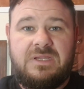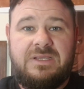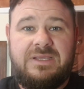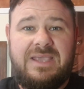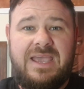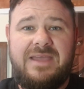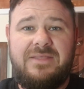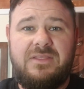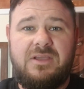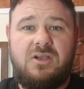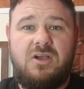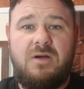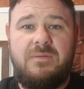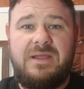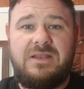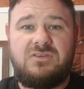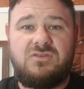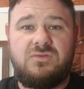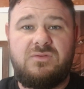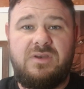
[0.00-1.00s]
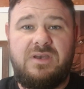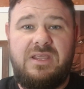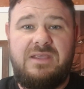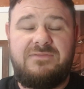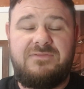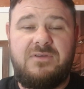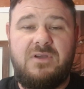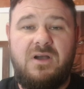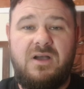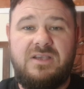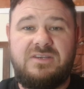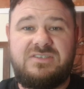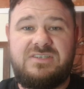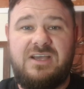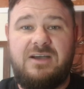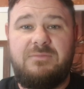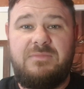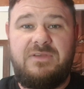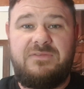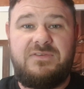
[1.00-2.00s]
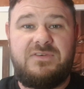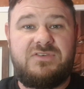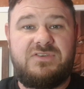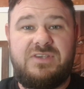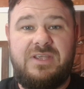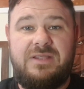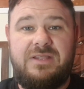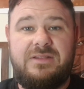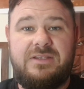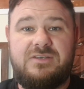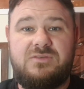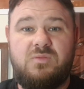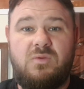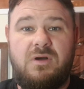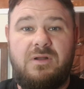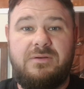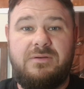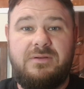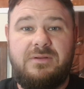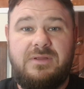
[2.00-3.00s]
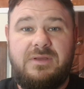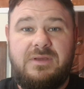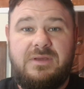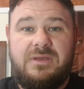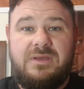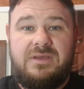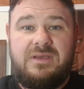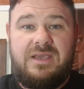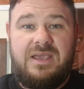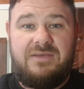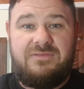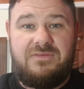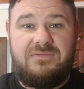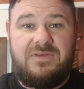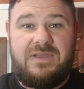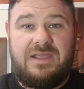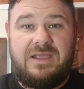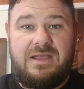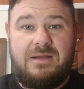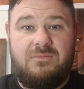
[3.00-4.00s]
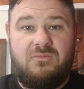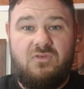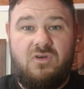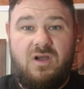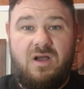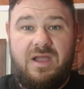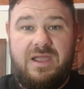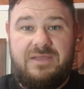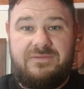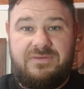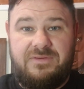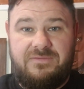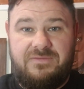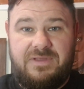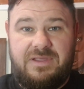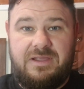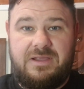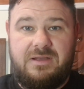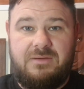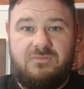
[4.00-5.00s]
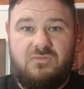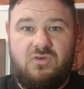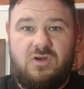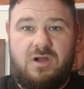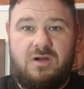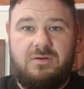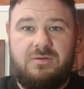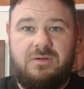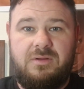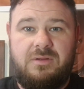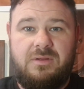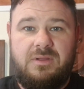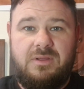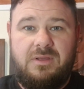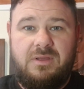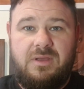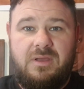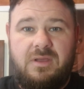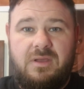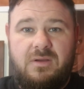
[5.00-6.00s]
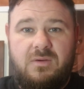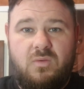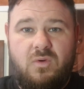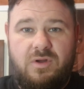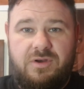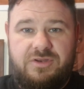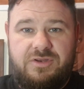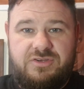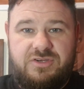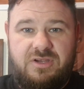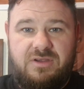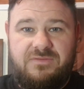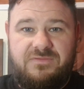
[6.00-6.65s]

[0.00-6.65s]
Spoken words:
Get in the comments underneath, guys. Tell me if you've seen this one. If you think I'm right, if you think I'm wrong. What did you